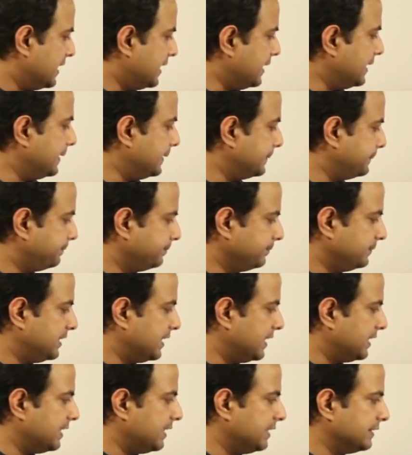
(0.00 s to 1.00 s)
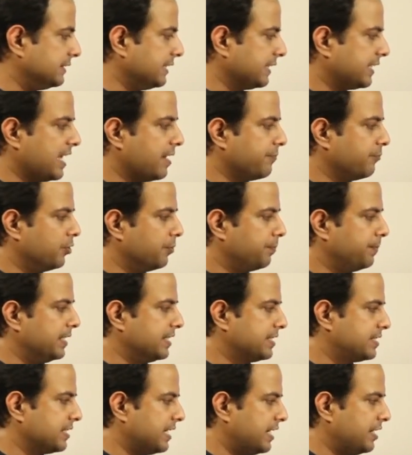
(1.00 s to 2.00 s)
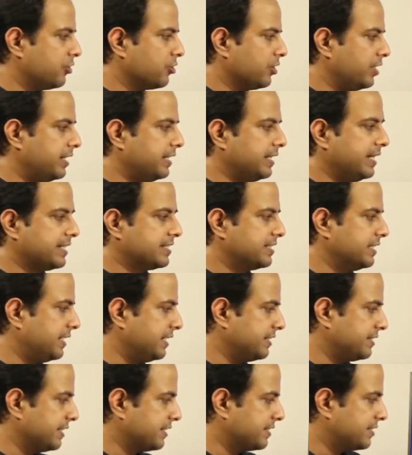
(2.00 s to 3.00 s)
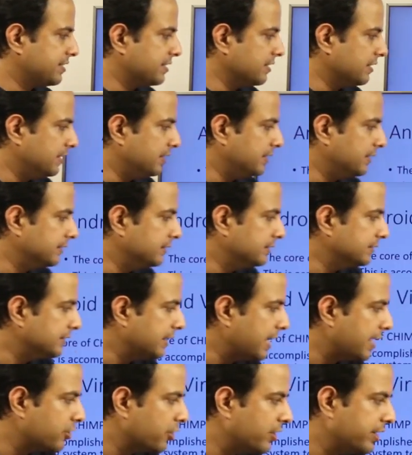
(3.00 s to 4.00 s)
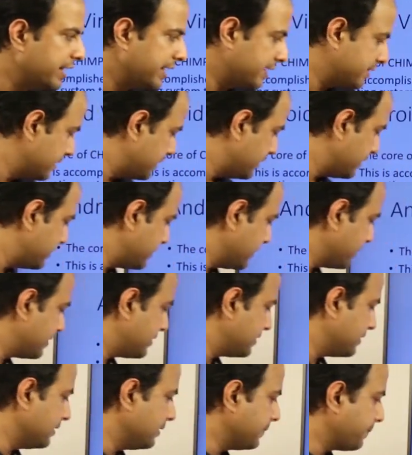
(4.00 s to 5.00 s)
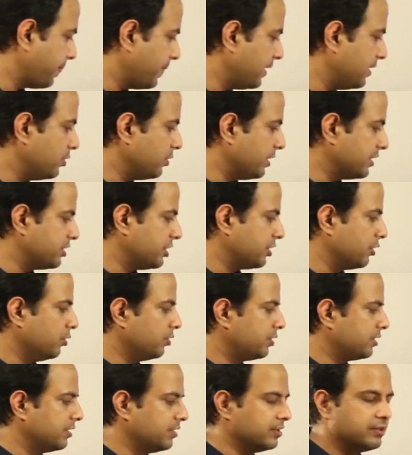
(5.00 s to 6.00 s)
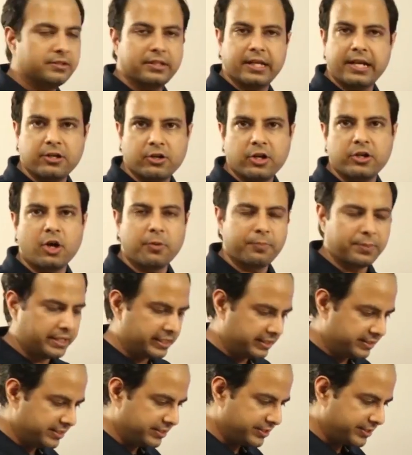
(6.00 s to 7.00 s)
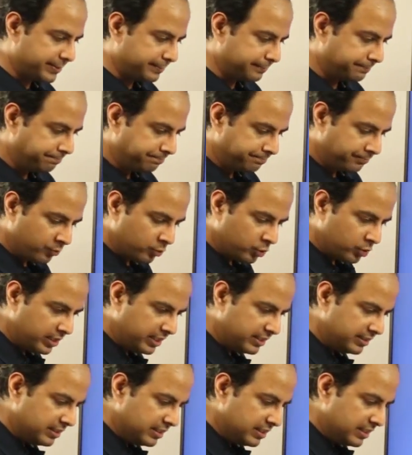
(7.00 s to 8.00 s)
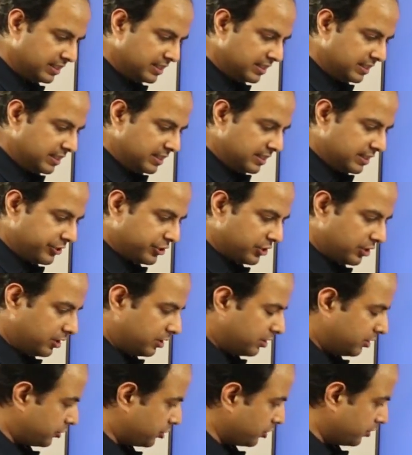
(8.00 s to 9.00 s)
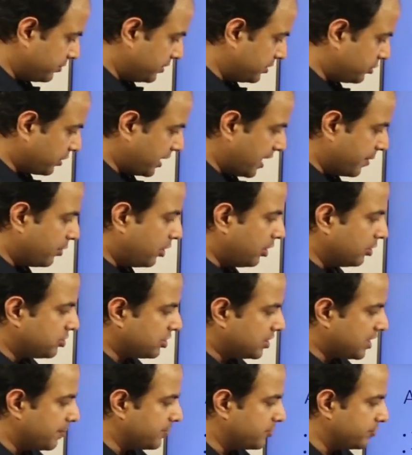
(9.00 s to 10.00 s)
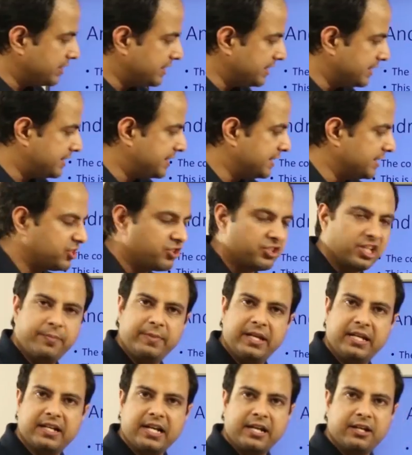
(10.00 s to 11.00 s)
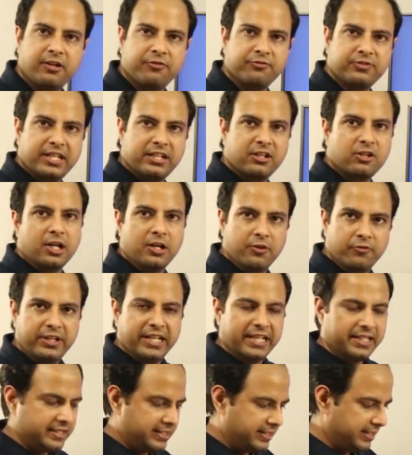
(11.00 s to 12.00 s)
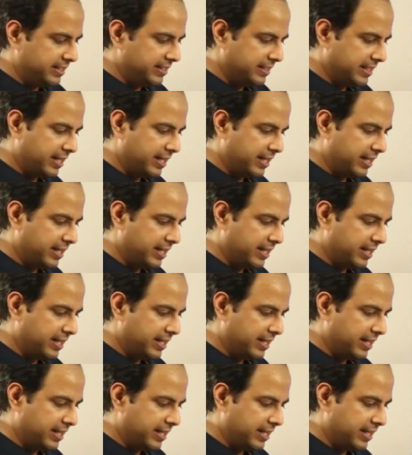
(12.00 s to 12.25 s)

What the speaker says: the KEMU plus Android x86, to execute the Android operating system, right? So KEMU also comes with this streaming kind of thing called VNC,